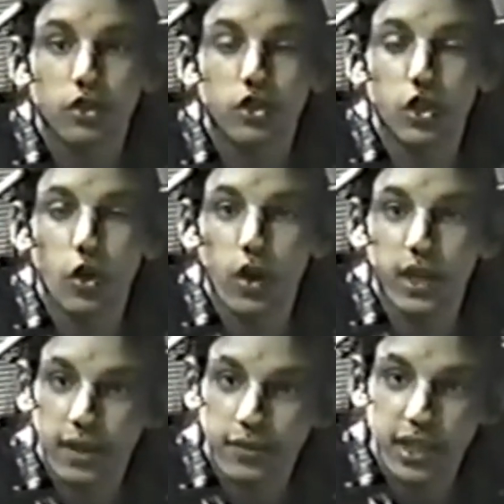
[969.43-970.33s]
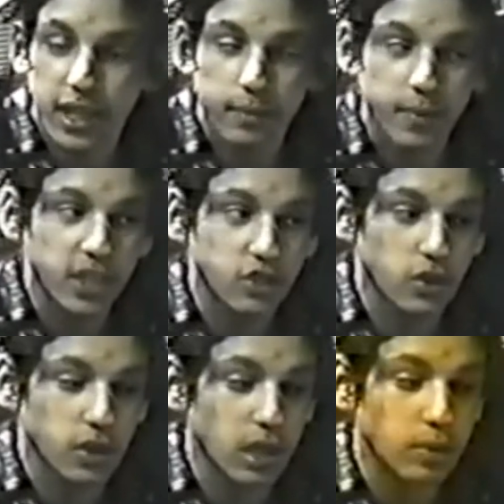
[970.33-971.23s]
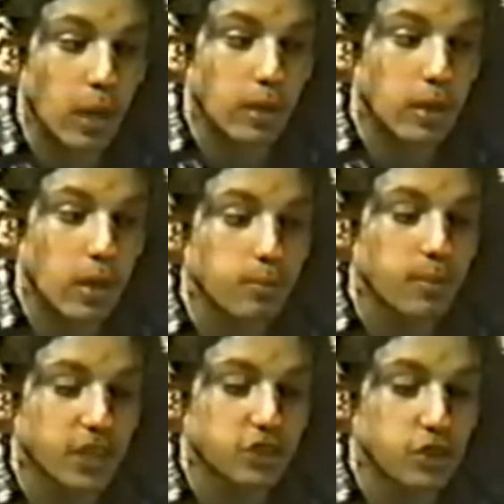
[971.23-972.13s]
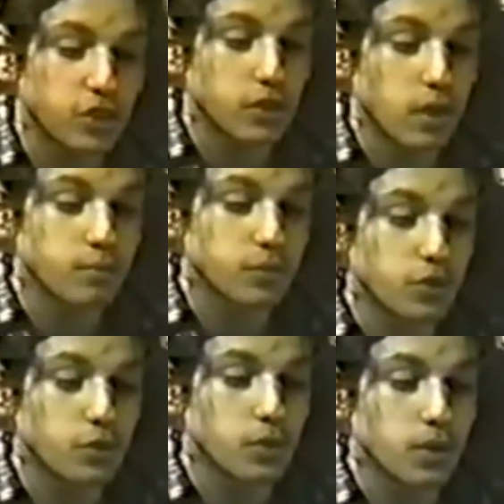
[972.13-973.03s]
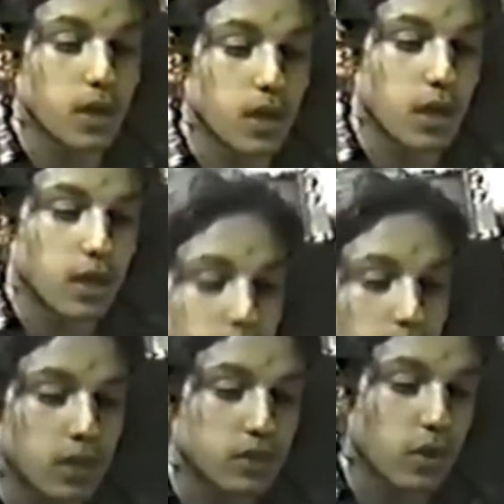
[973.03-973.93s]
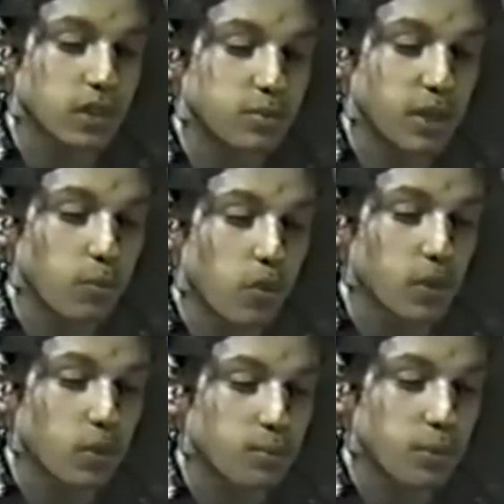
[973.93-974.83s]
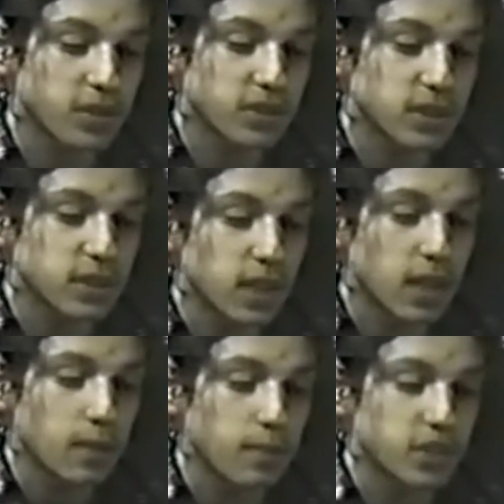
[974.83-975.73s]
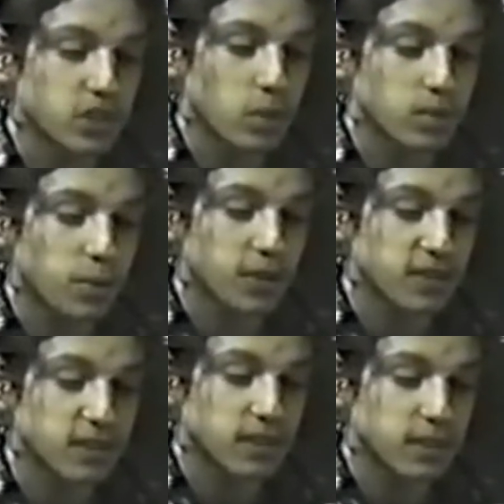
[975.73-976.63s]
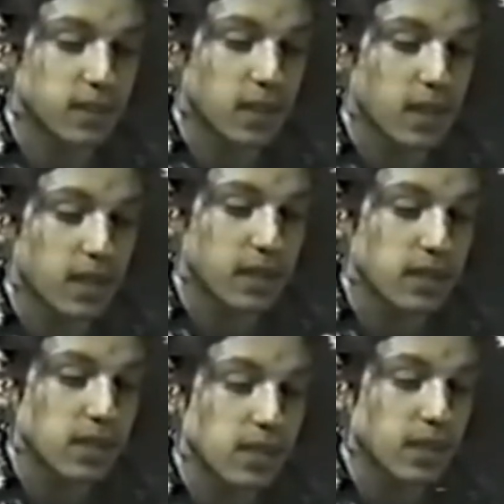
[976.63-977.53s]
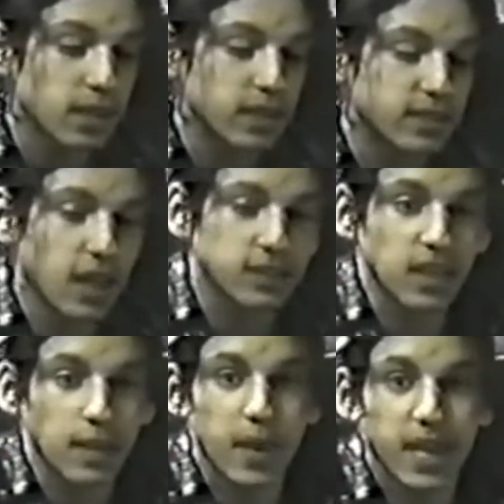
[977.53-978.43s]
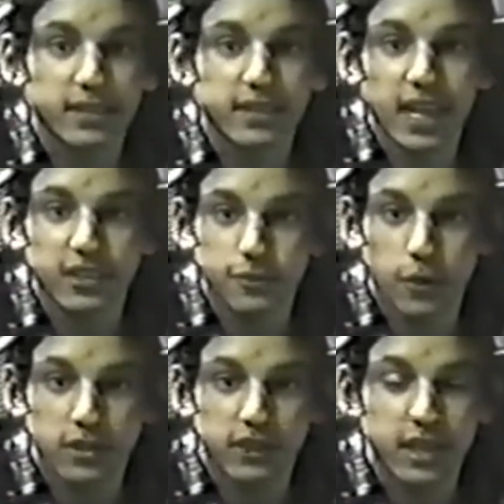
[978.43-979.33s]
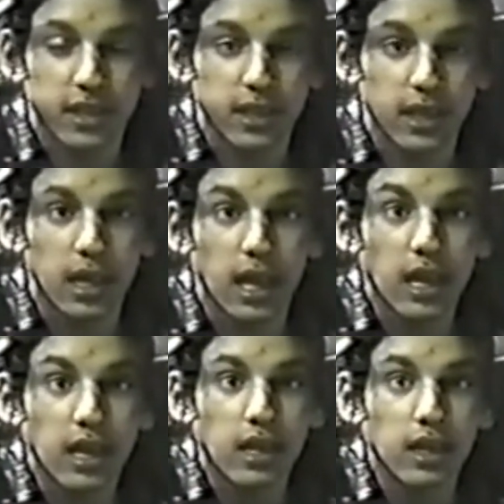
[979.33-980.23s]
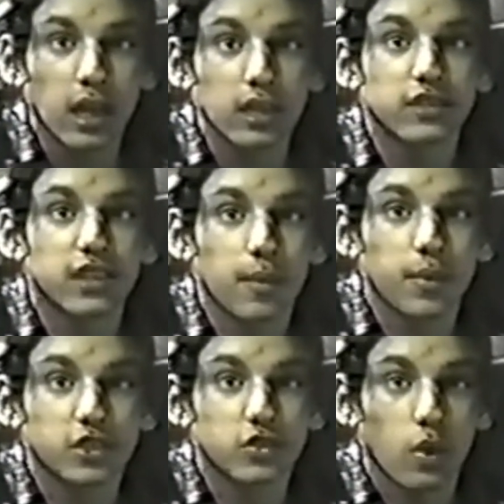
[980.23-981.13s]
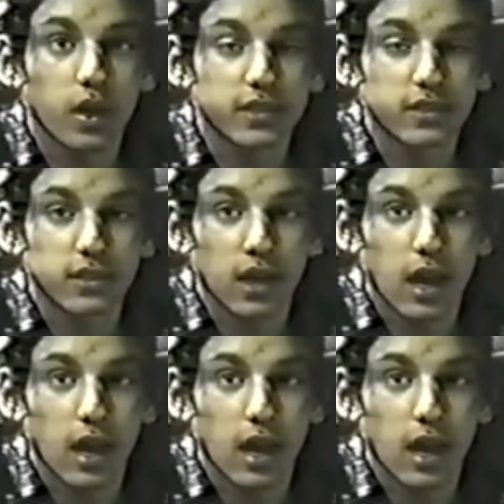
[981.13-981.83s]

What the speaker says: secure and everything. Make sure you always bring more than one person. Make sure one person is outside. Make a test first. See how much noise